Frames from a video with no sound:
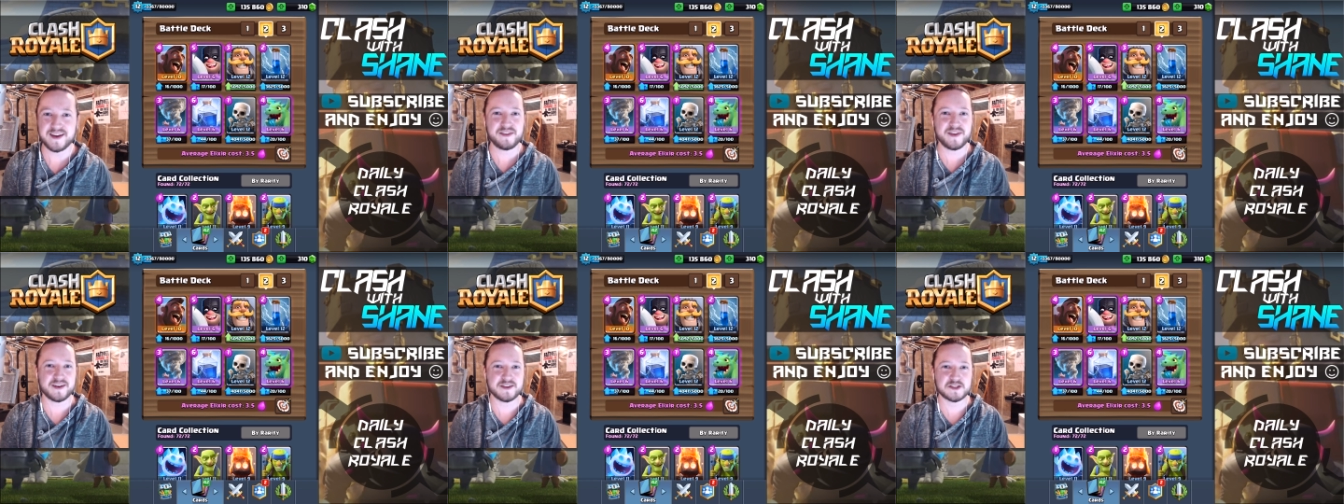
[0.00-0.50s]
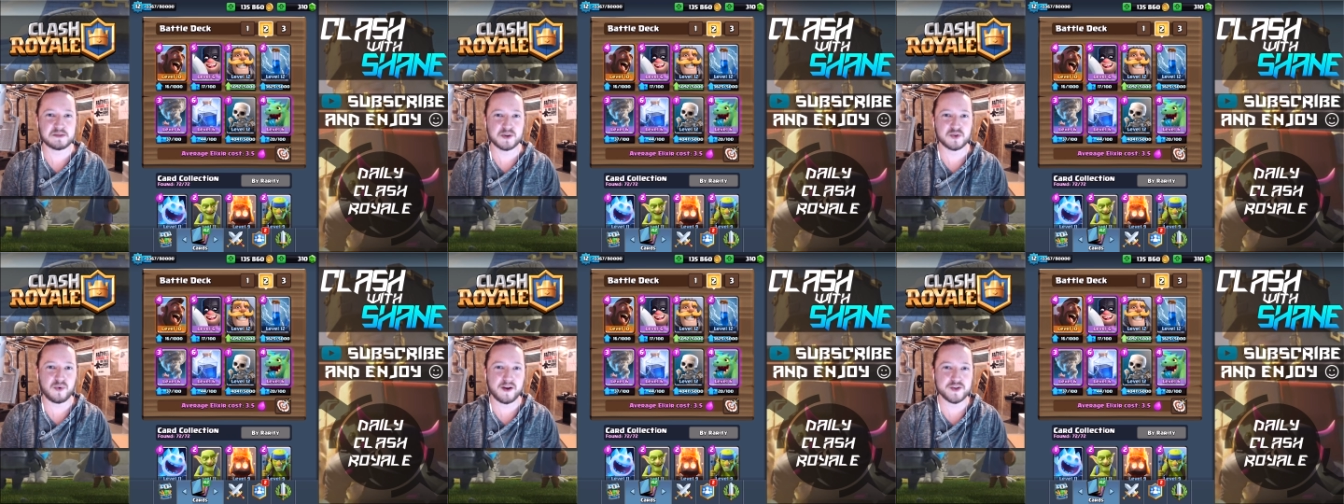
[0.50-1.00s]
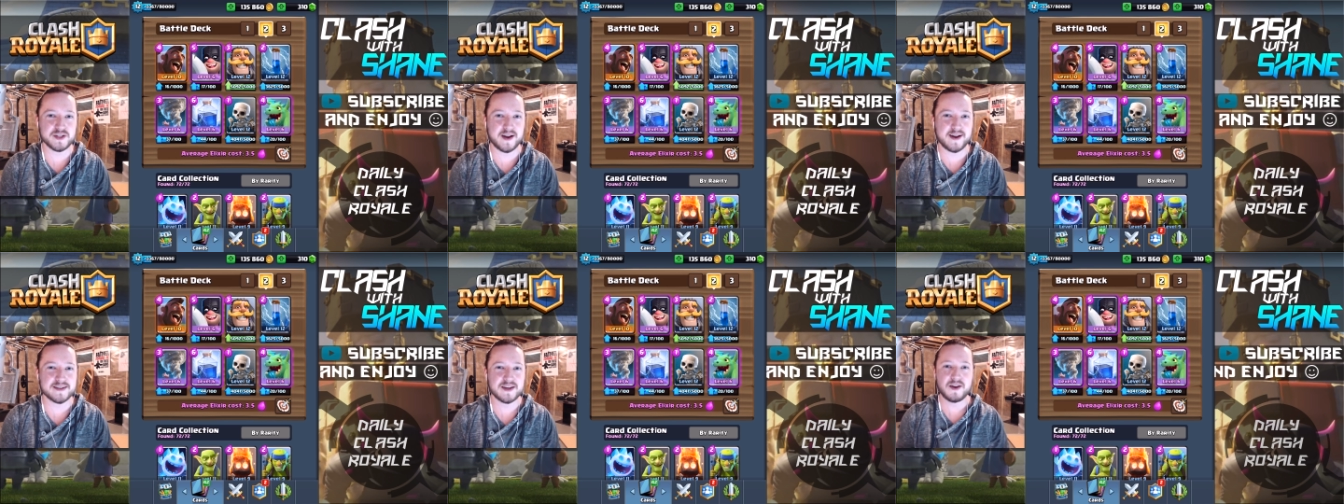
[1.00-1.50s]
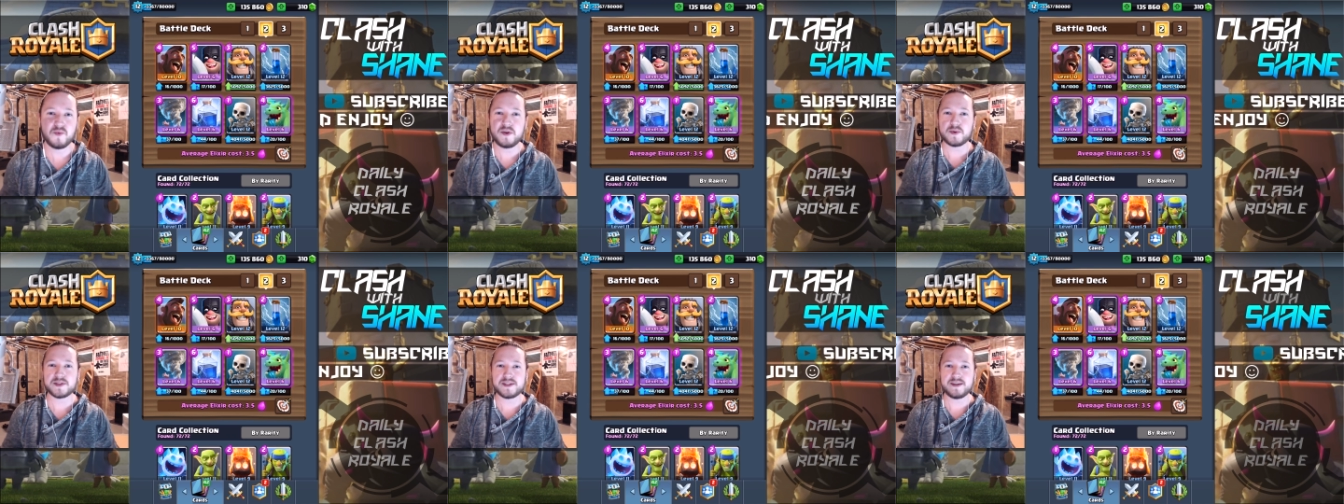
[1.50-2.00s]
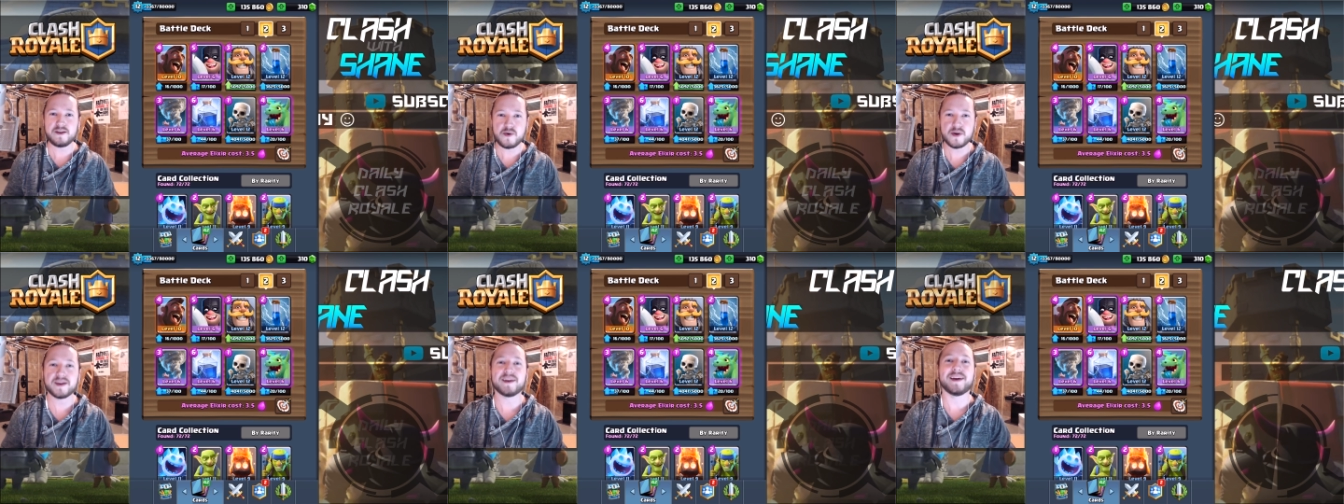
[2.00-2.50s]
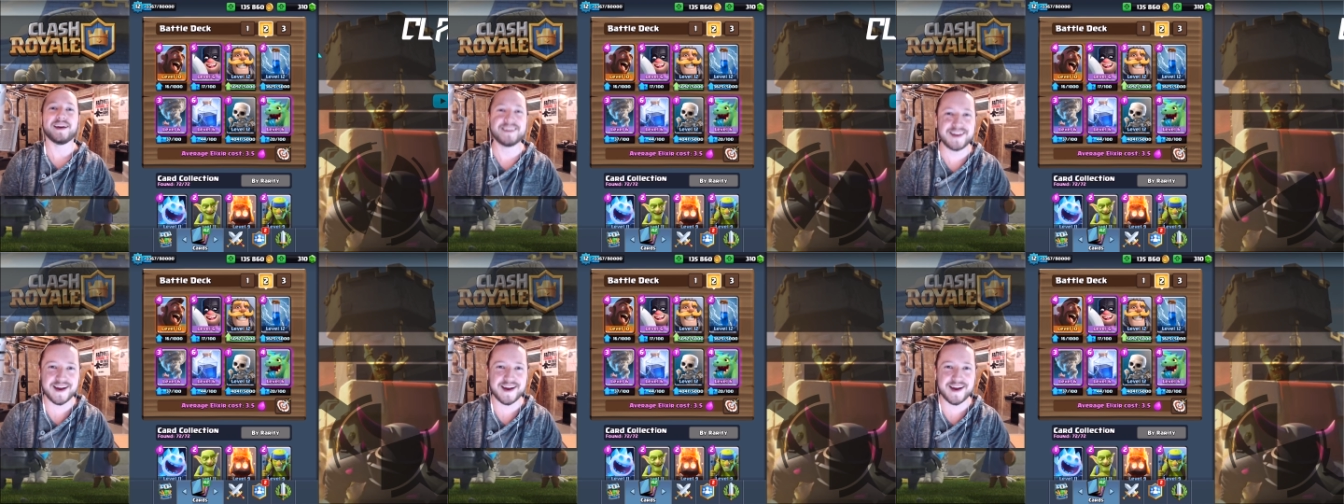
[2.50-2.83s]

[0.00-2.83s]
Thank you so much for watching, guys. We will see you in the